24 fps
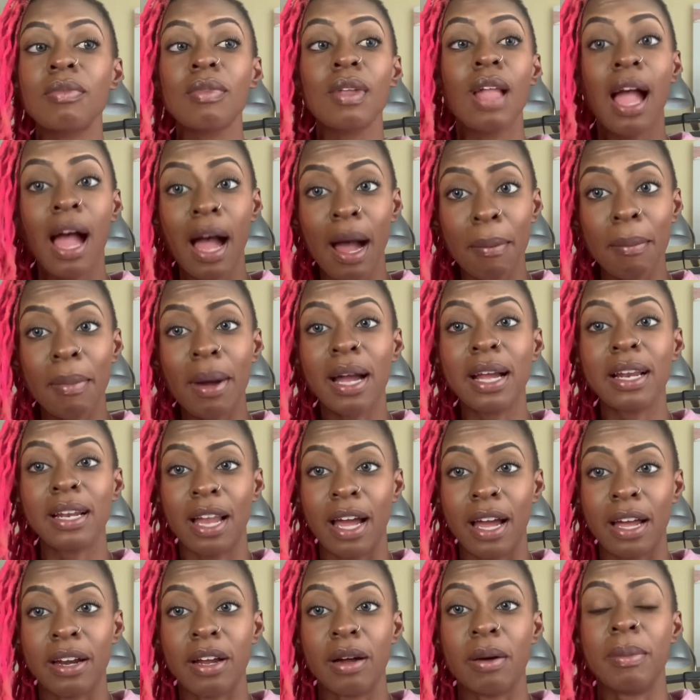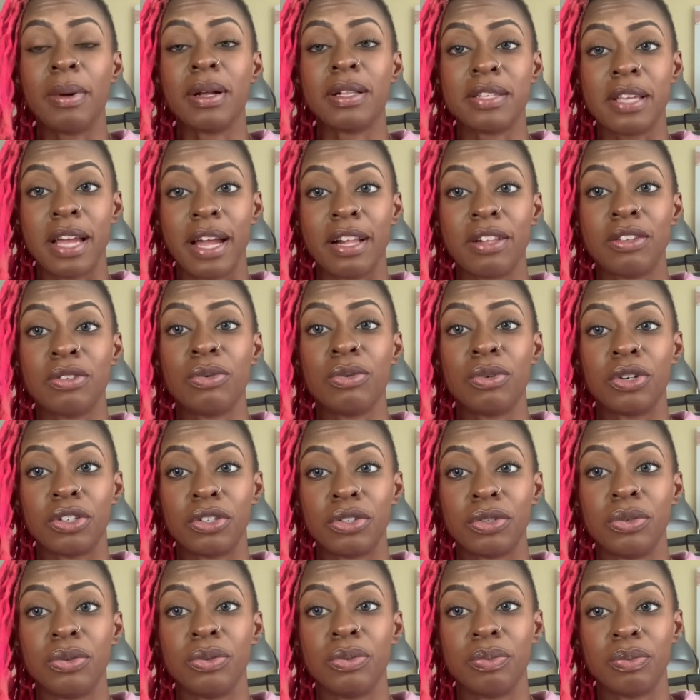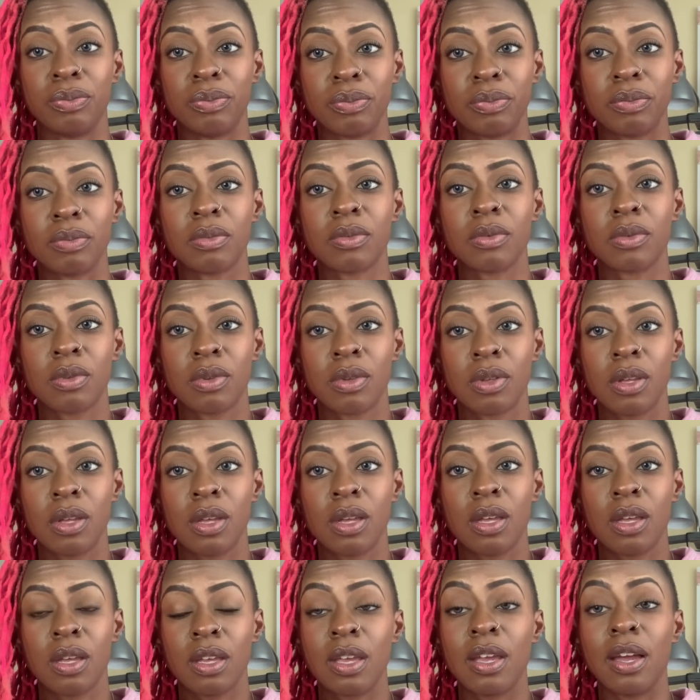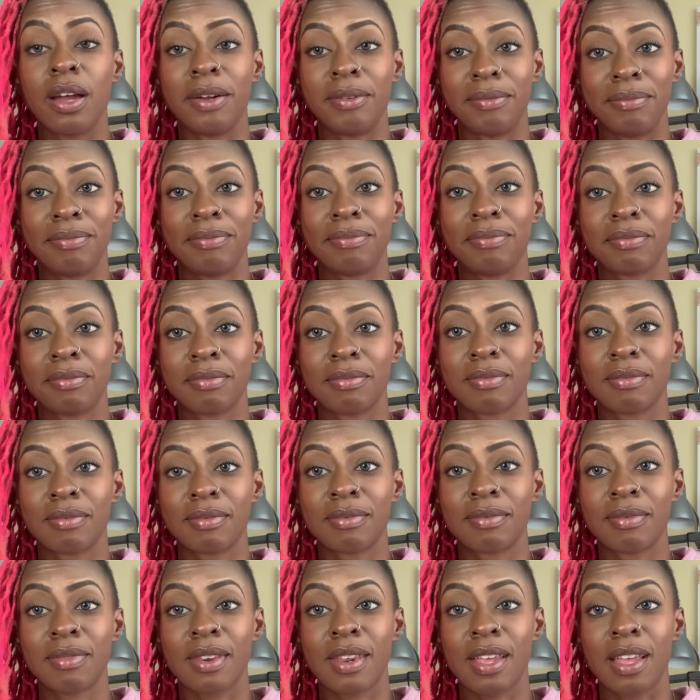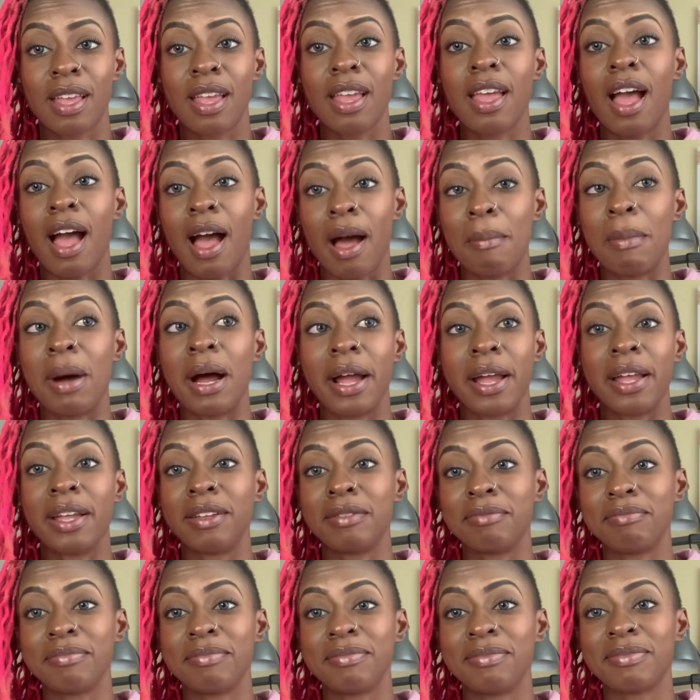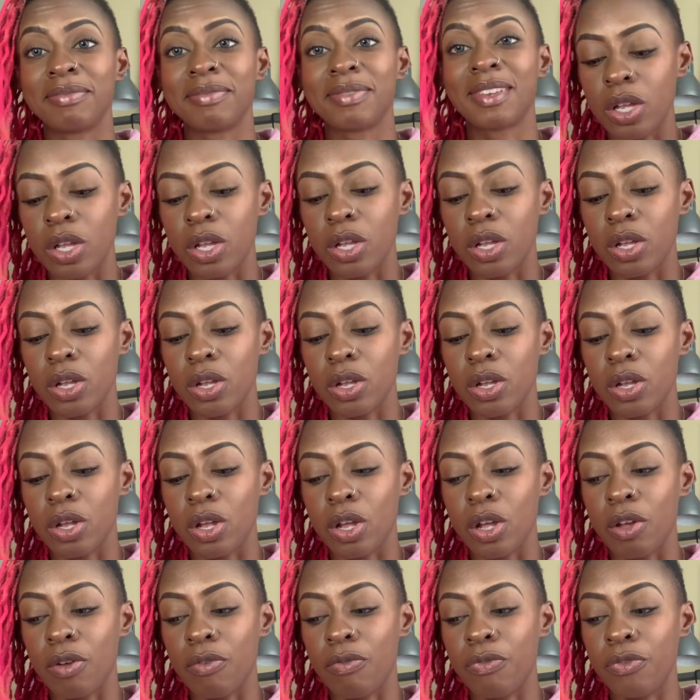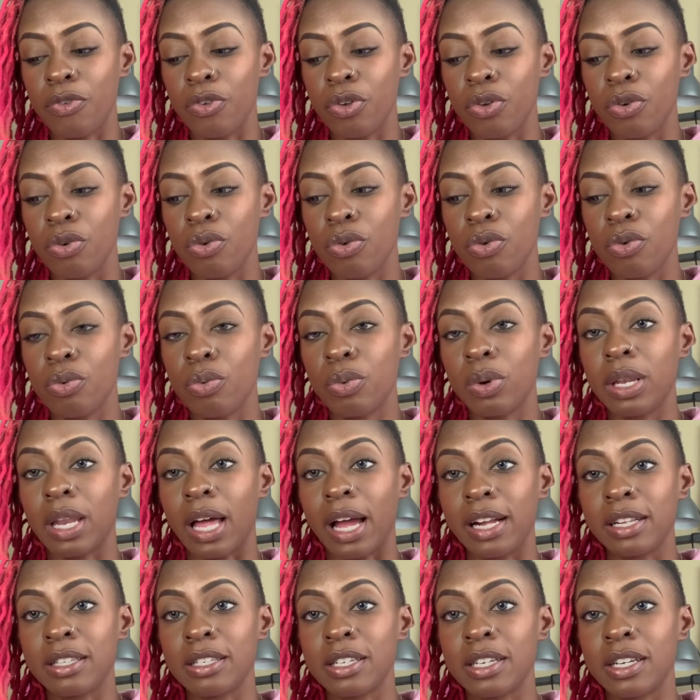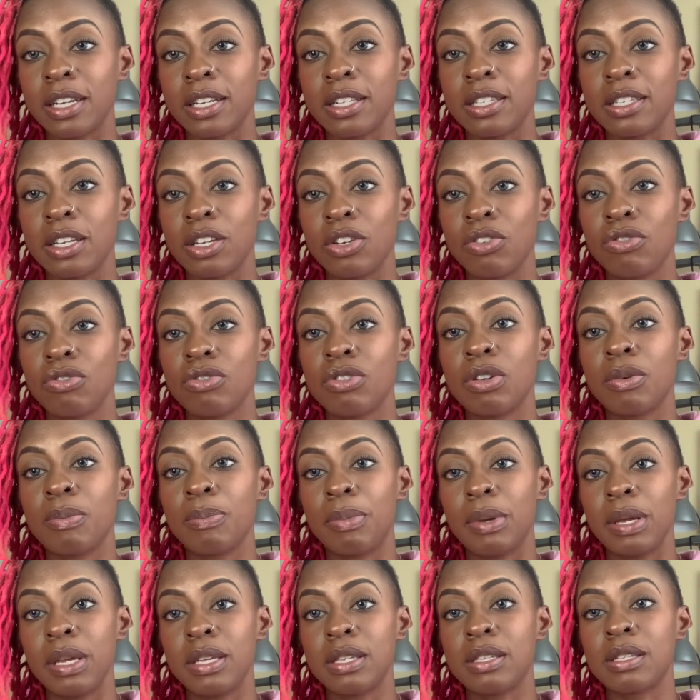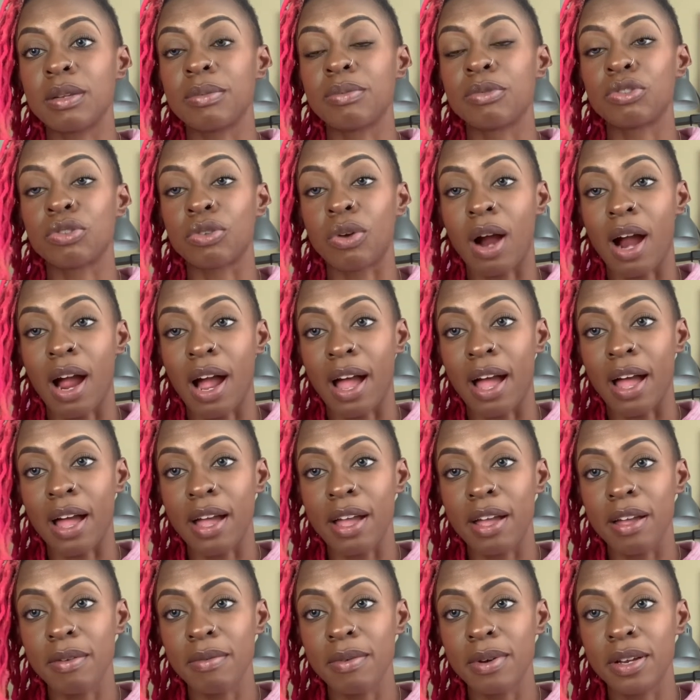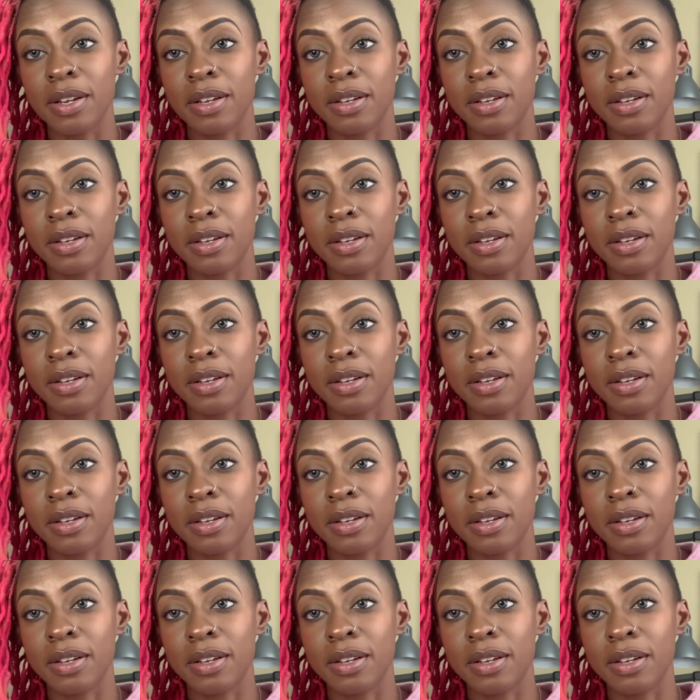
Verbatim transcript: I might line up a tattoo or two. Yeah. I might if you would like to continue to be subscribed